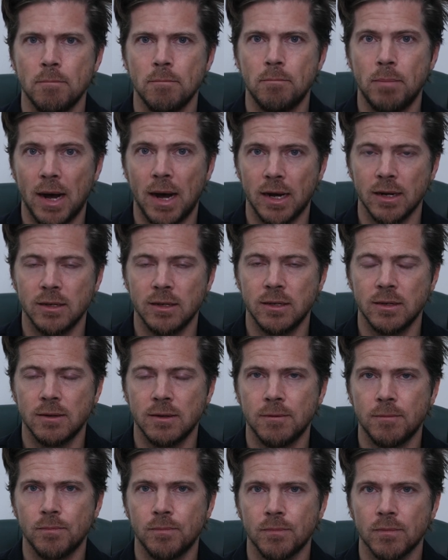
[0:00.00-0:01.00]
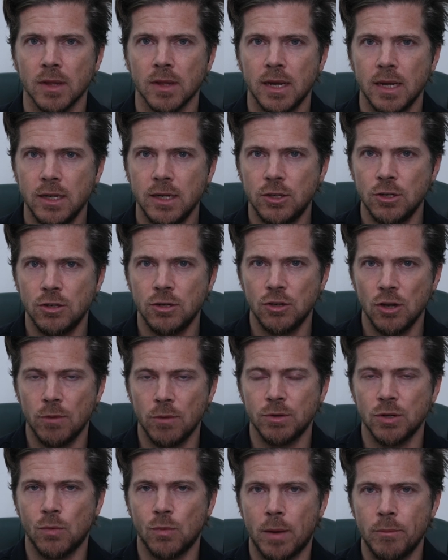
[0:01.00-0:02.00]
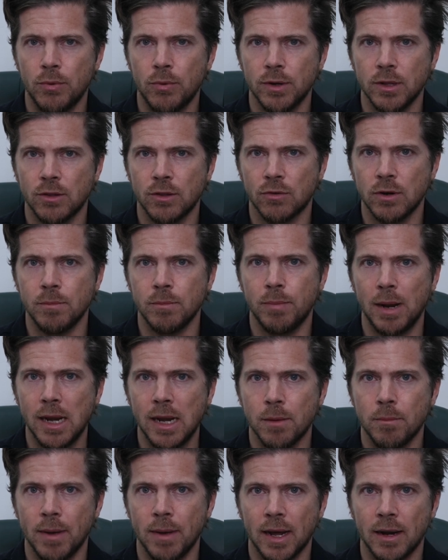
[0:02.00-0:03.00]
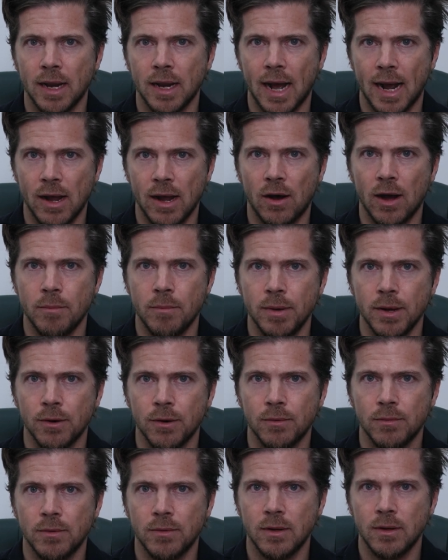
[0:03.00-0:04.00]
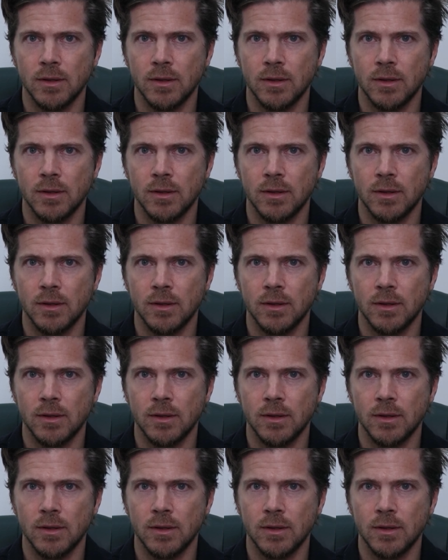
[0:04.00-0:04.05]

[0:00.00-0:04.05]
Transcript: but he's just stopped a £1.3 billion AI bill.